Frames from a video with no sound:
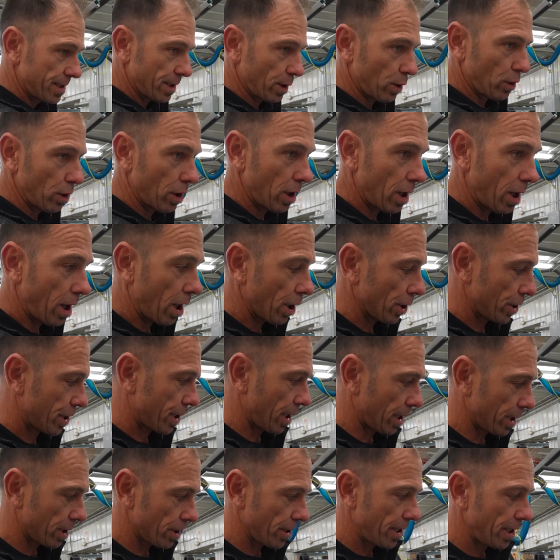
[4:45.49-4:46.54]
So our
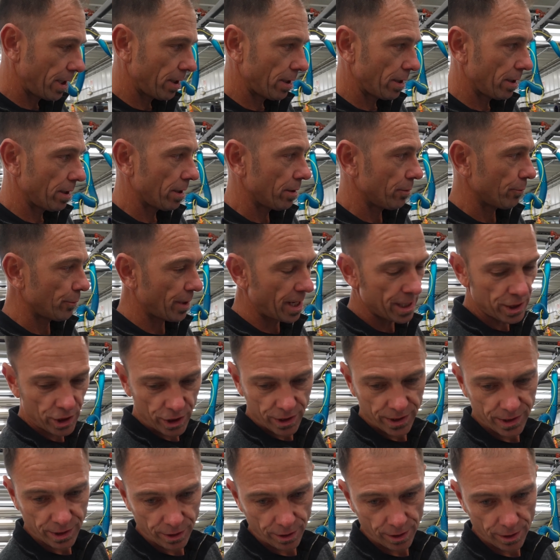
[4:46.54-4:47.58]
cutter here
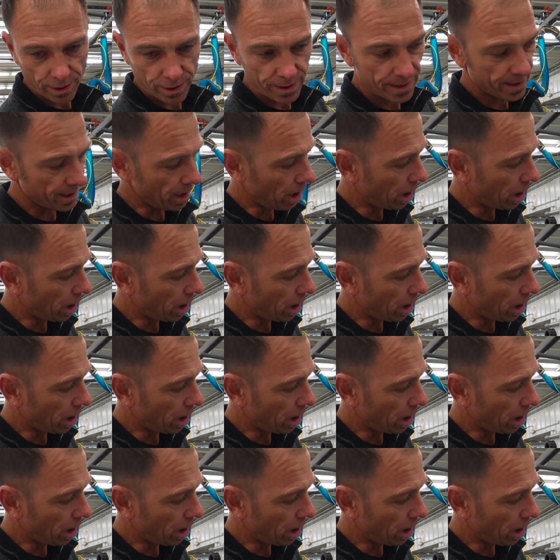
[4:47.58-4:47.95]
registers